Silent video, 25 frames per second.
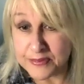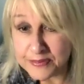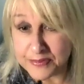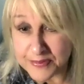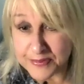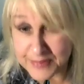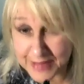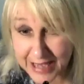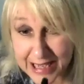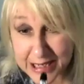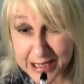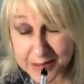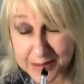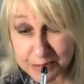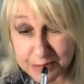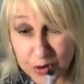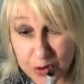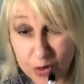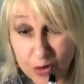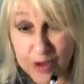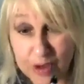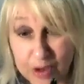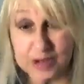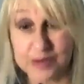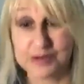That
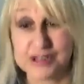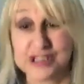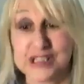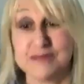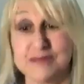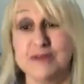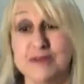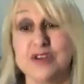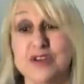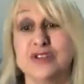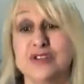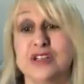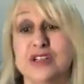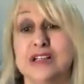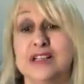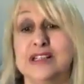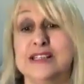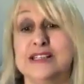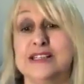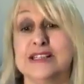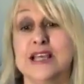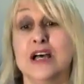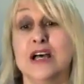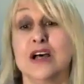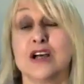boy was emotionally
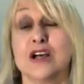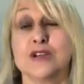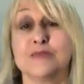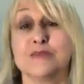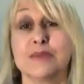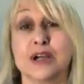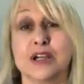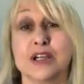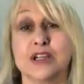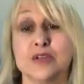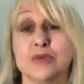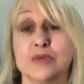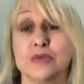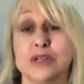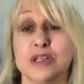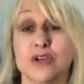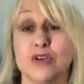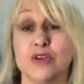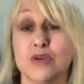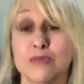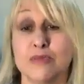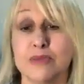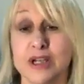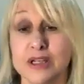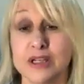scarred by you and
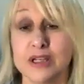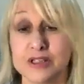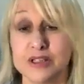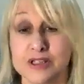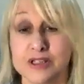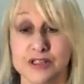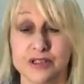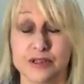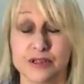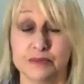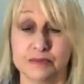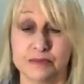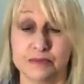your mates.